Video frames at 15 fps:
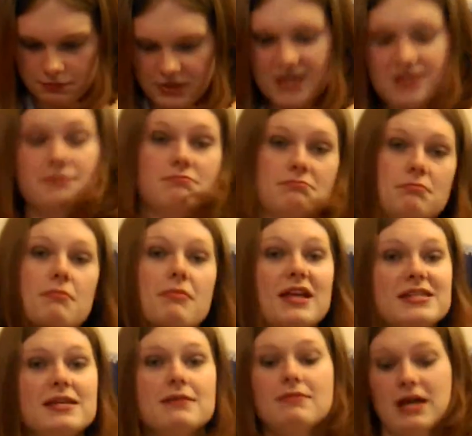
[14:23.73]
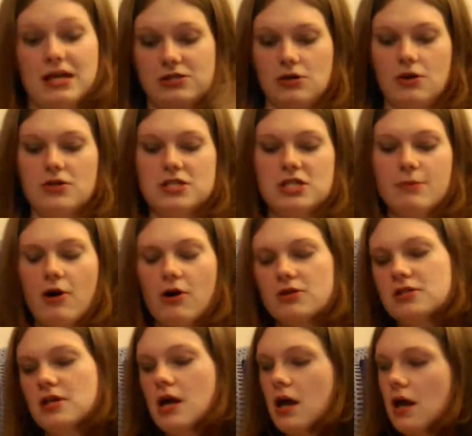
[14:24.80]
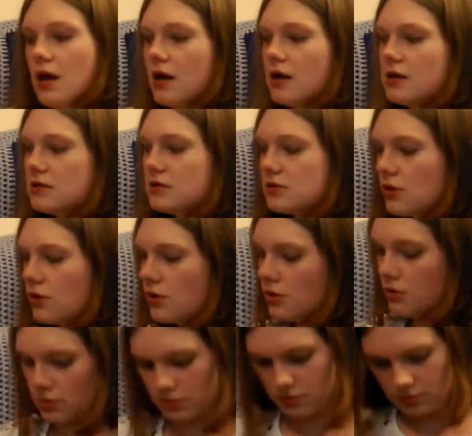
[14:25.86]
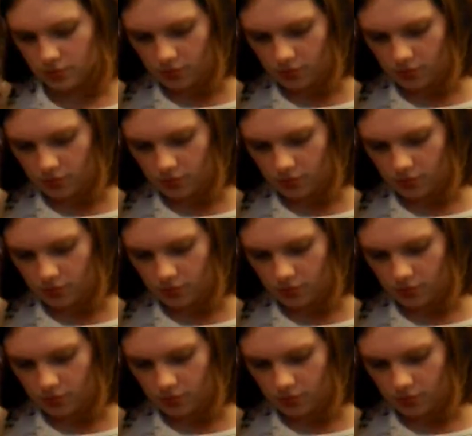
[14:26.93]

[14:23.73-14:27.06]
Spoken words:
Yes, that's it, that's all that's in the box. So,